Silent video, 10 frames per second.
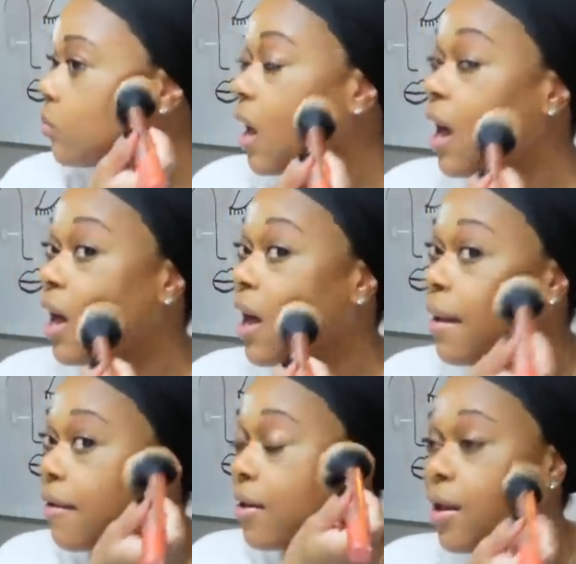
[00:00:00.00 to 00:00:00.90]

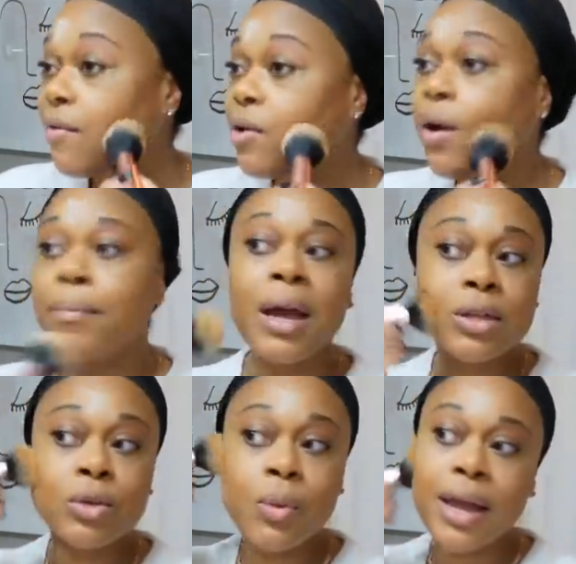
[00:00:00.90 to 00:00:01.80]
I have gone back
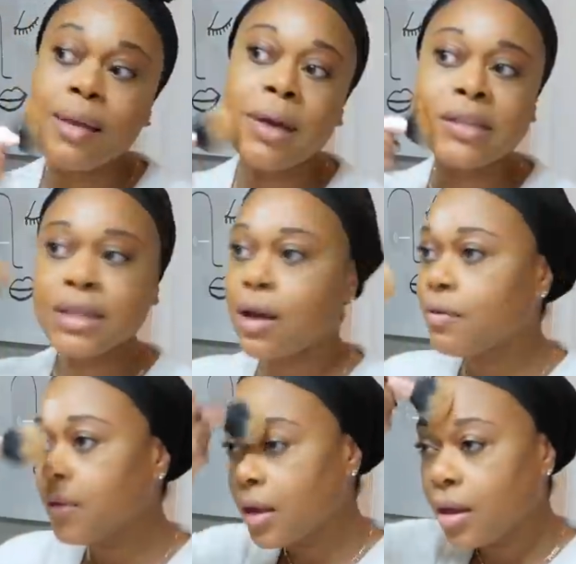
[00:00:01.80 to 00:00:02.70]
to weighing
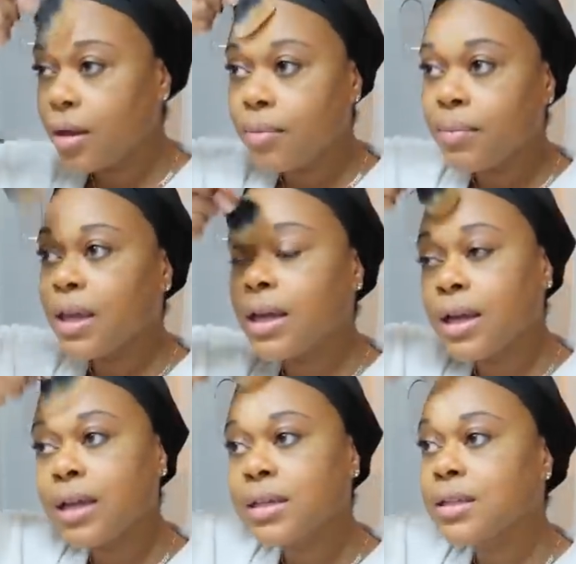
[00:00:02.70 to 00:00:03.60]
myself
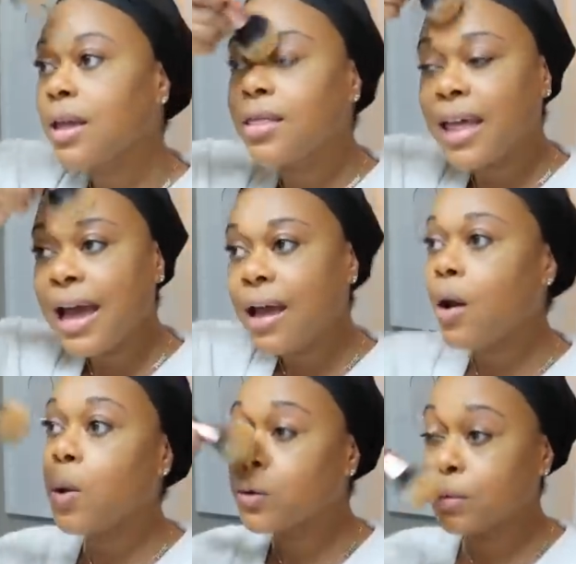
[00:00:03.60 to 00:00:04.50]
because that
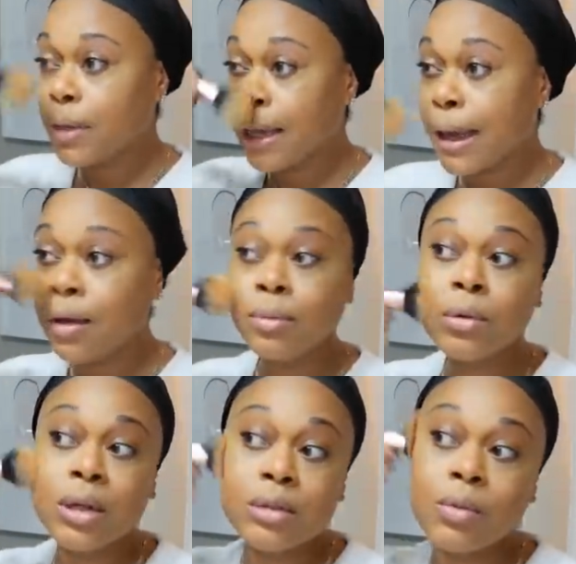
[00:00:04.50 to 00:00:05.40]
holds me
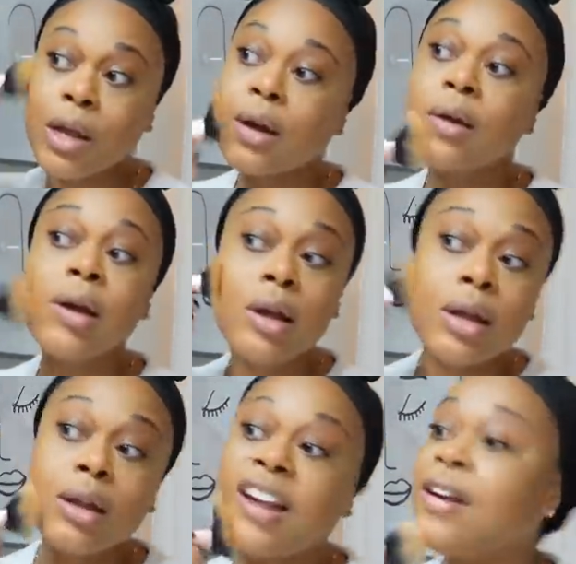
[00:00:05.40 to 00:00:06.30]
accountable as well.
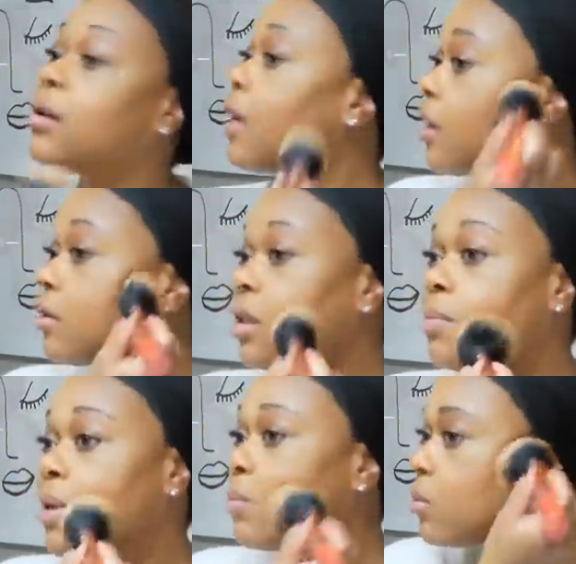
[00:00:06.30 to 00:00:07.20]
Now, I know
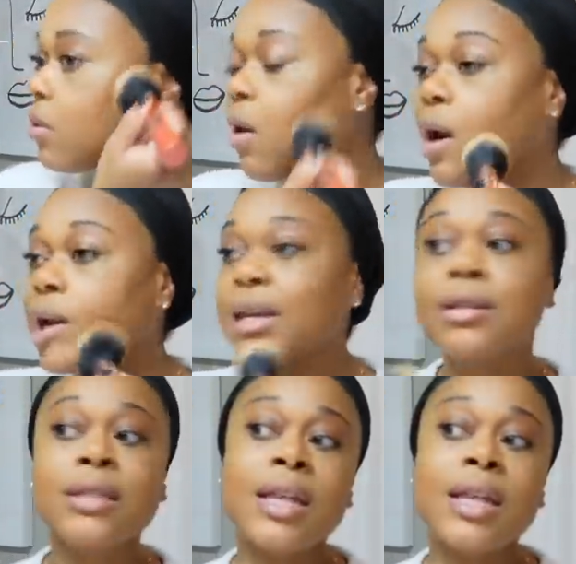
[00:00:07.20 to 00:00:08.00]
some people are against